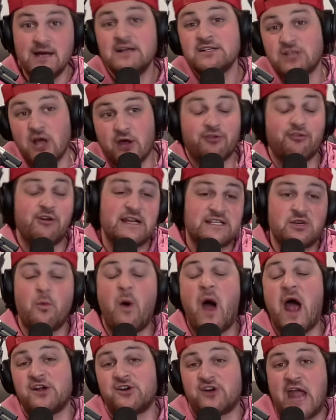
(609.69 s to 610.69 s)
So the reason
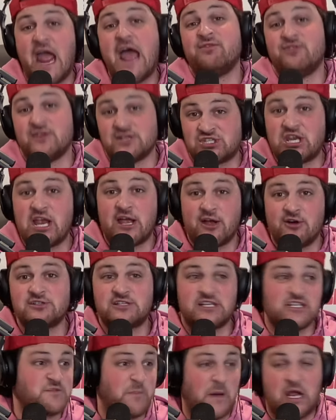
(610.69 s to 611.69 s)
why you're getting the
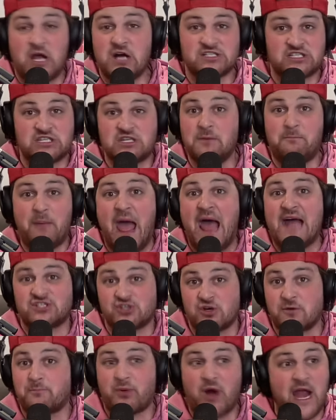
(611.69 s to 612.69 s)
singles is because the
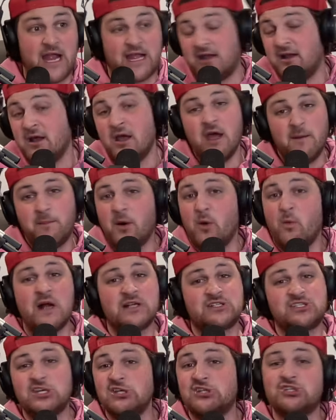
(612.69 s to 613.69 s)
bats are breaking. But
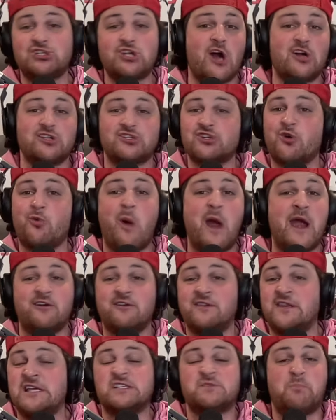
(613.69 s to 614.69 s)
once you start
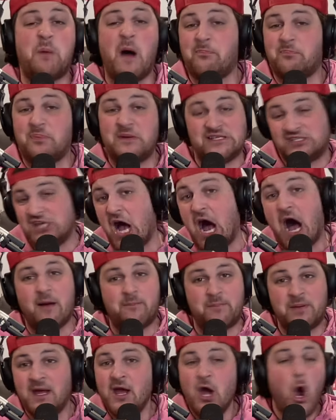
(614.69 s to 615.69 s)
squaring these puppies
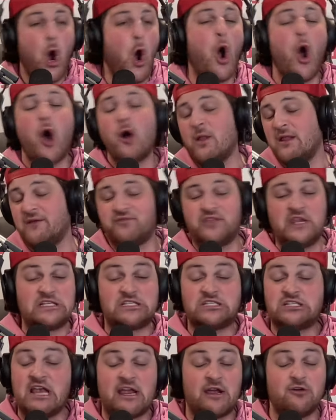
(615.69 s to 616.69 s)
up, all of these
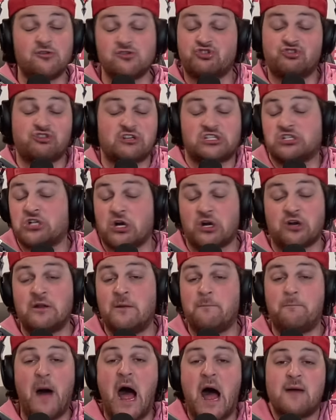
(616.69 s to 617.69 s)
singles just turn
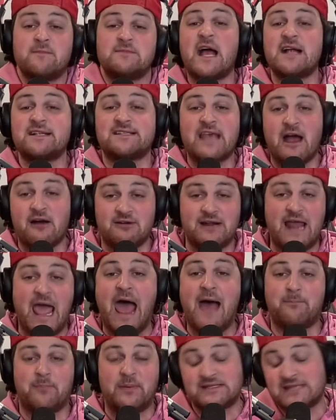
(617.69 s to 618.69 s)
to bombs. That's how it
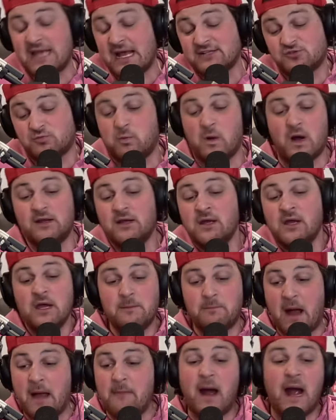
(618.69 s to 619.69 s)
happens. That's what
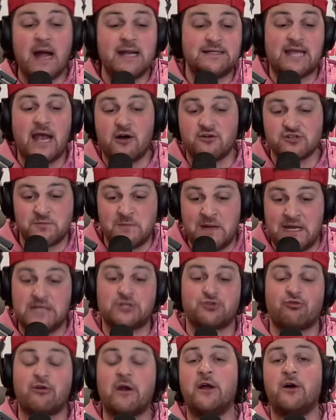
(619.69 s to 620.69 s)
my mind tells me
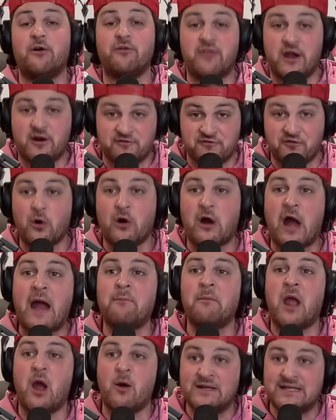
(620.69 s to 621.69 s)
is real. Therefore,
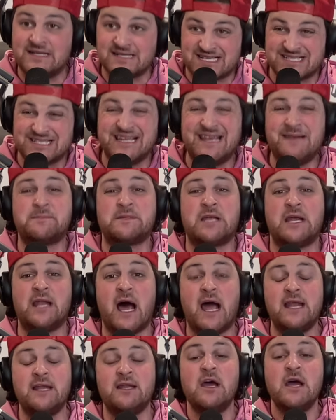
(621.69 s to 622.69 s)
I'm going to sleep
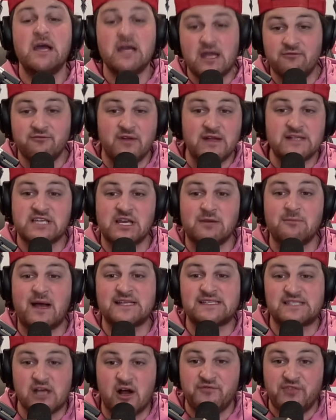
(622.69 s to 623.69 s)
tonight convincing
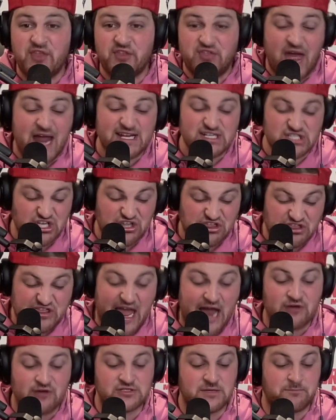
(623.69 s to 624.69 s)
myself that that is
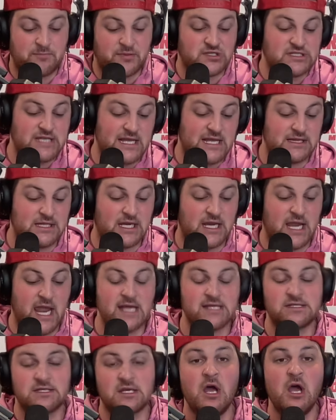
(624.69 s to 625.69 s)
1,000% the
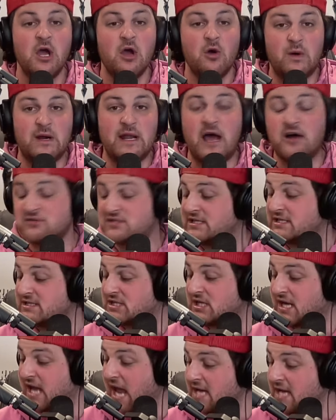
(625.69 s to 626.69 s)
case. What else is
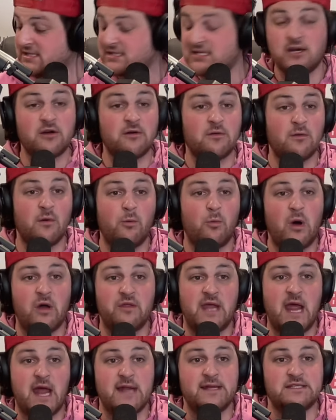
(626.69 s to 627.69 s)
the case here? Well,
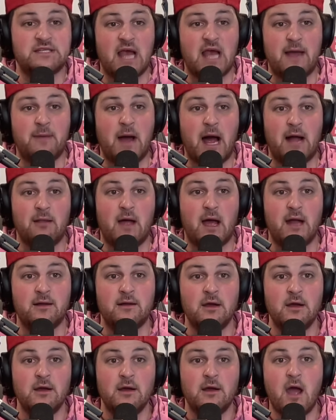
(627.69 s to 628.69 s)
the Anytime Hotline.
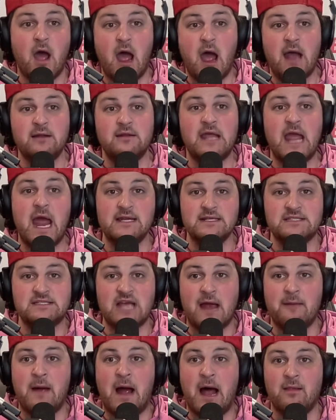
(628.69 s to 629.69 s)
All right, the
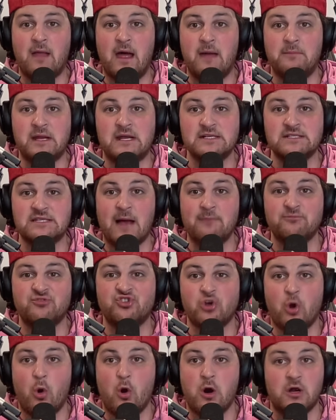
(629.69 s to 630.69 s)
Anytime Hotline, because I'm
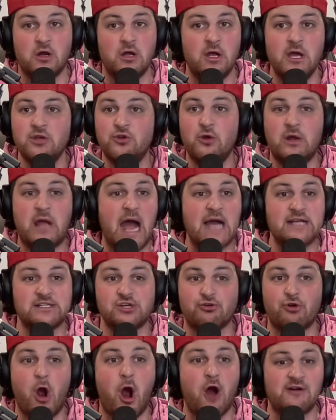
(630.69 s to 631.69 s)
sure you guys
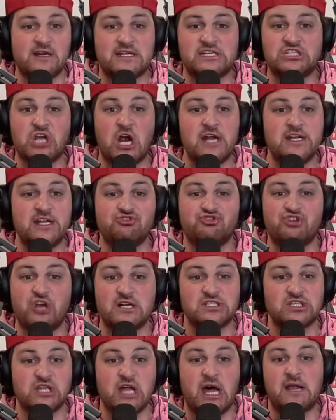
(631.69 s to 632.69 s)
are all excited
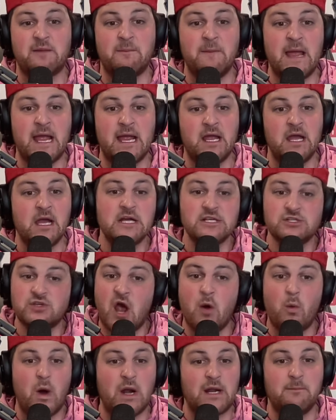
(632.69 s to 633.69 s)
just like me, so
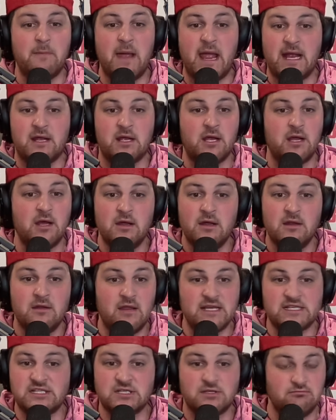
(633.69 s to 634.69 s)
I want to make
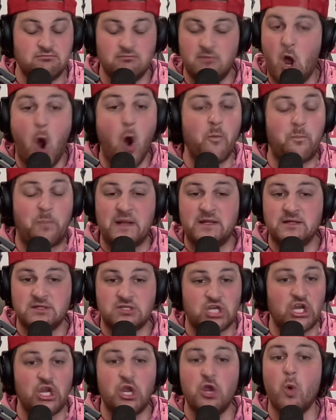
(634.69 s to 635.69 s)
this open
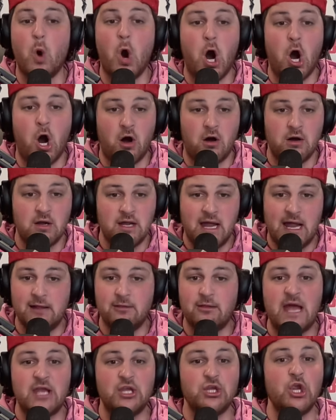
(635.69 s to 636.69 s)
to you all and
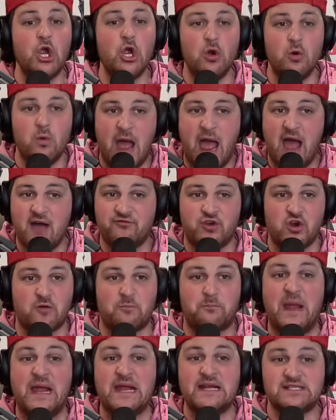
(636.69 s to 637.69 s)
let you have your
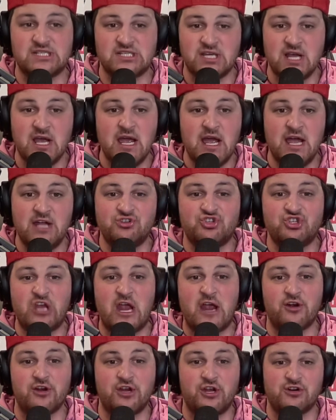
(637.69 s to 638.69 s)
peace and
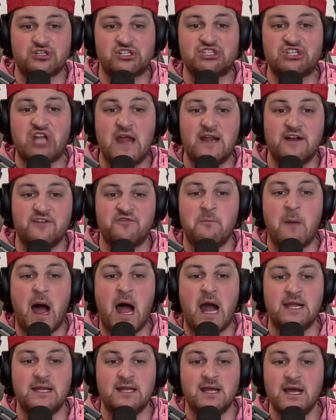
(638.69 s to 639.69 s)
share your state of
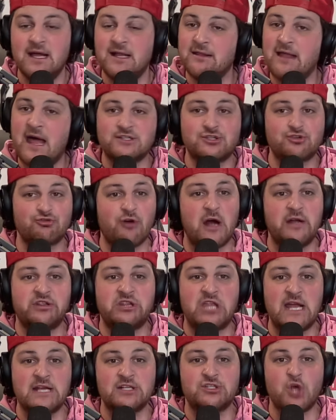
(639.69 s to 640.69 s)
mind. Let's run
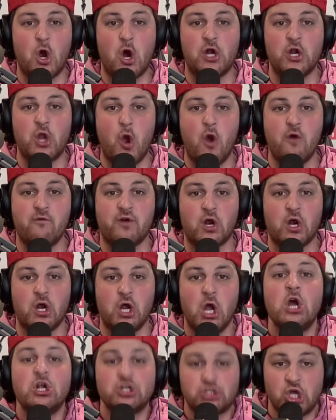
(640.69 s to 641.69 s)
things on over
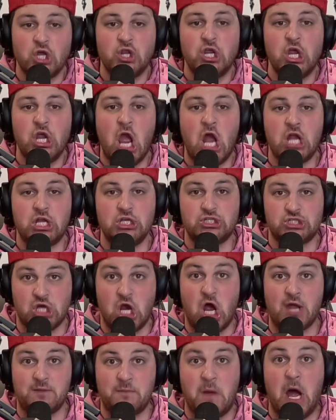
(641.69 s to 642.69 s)
to the
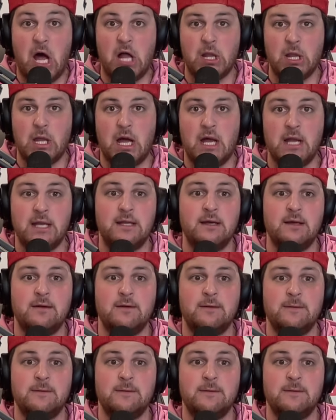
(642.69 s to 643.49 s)
Anytime Hotline.